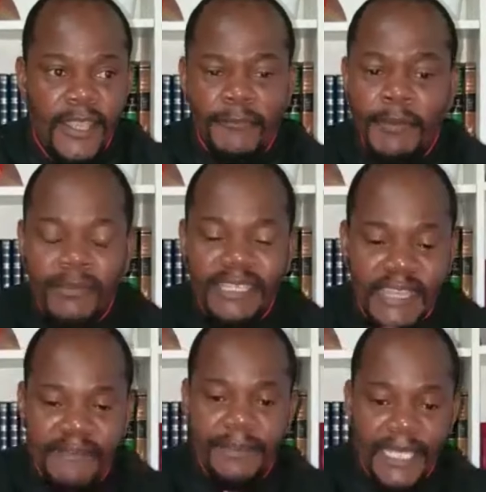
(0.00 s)
We will
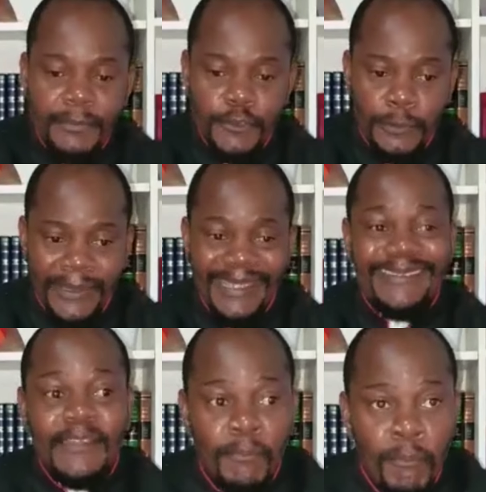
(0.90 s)
never be able to pay it.
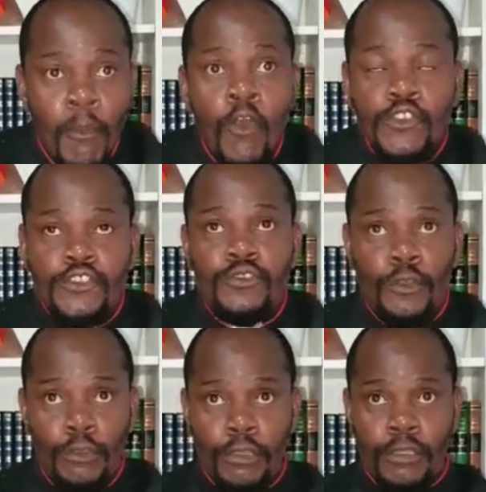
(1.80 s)
And more
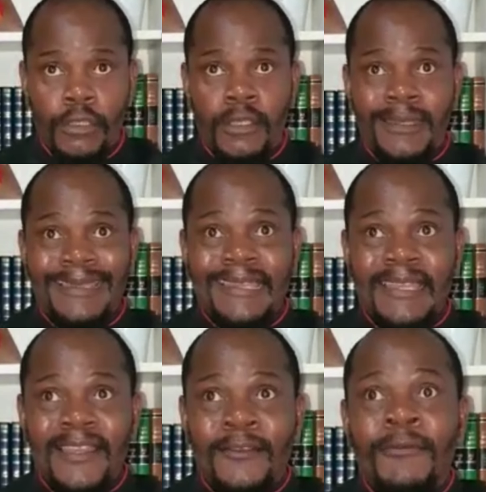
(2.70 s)
so,
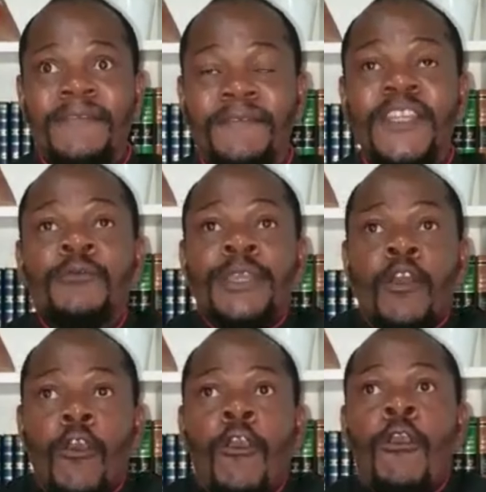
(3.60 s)
we feel we
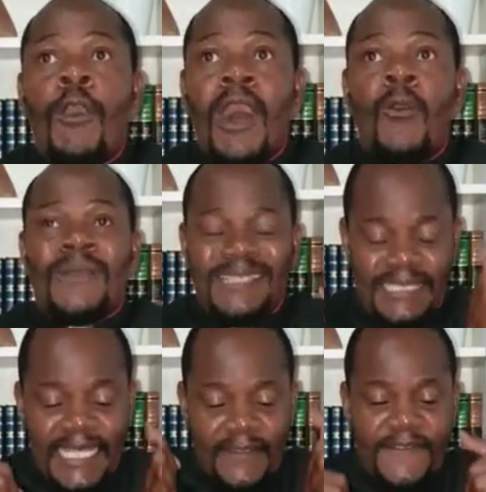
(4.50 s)
owe
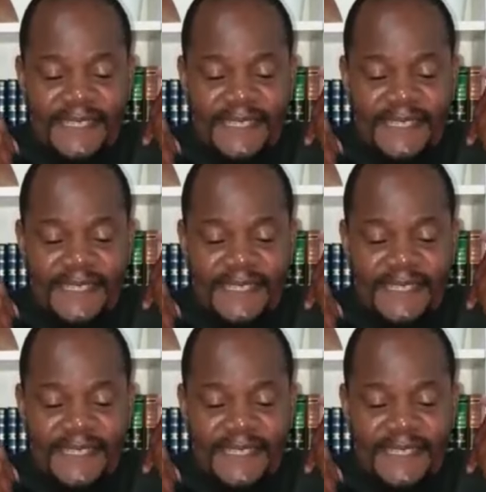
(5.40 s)
ourselves